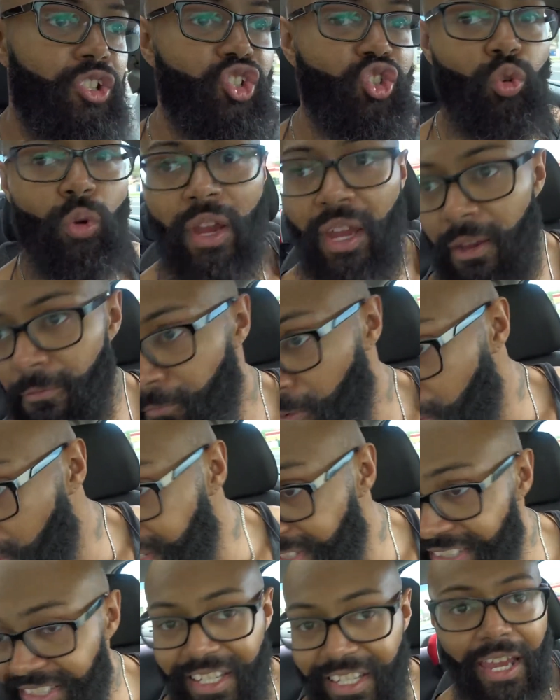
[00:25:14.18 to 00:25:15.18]
train for
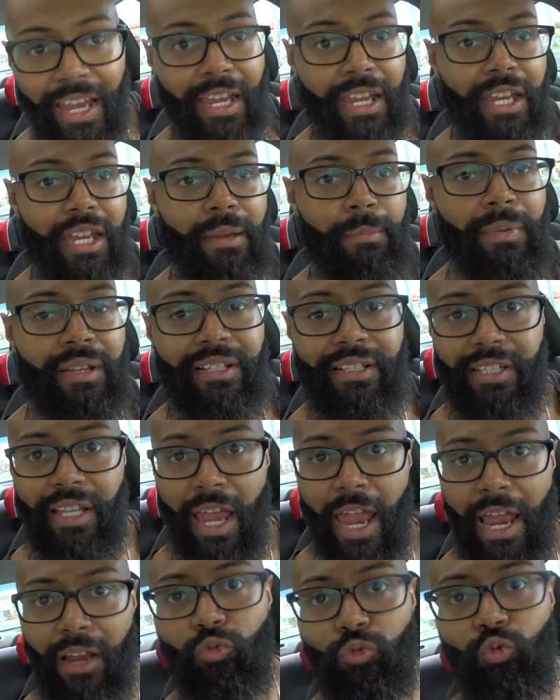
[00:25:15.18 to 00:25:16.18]
the same exact